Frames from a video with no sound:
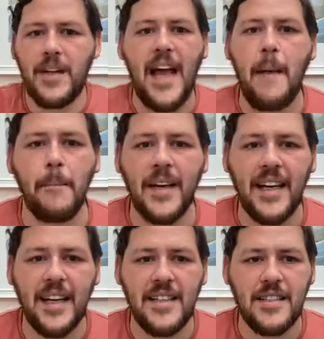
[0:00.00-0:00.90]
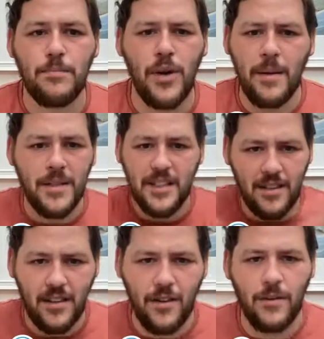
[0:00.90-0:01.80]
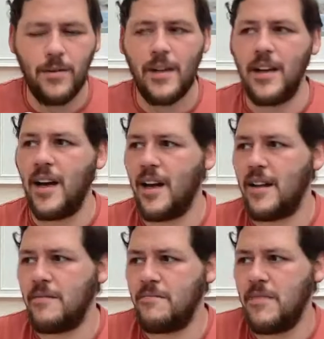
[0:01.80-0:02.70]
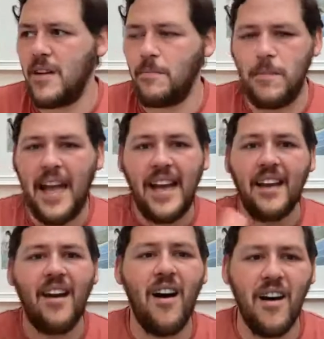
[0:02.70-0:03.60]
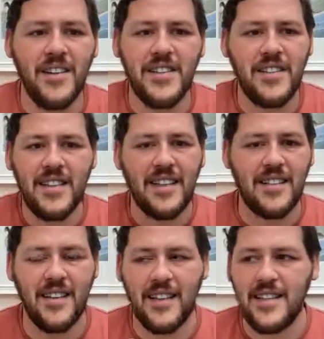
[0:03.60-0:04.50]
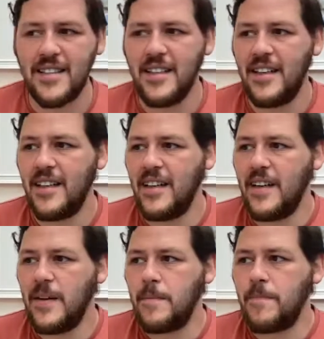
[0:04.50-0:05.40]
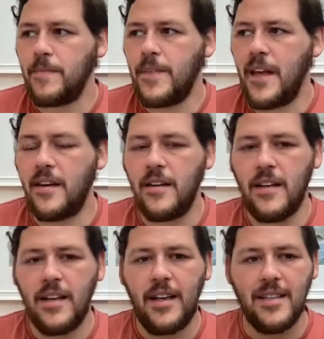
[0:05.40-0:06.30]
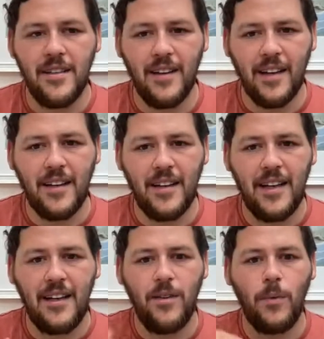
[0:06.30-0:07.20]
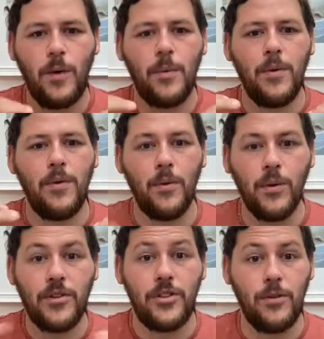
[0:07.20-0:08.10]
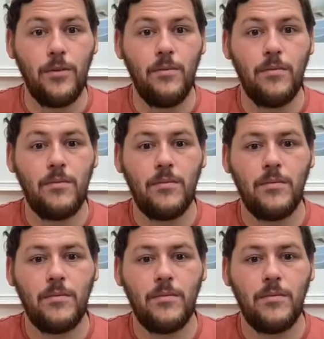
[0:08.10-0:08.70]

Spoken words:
gambling is prohibited, playing cards and things like this, then it's likely that we would all assume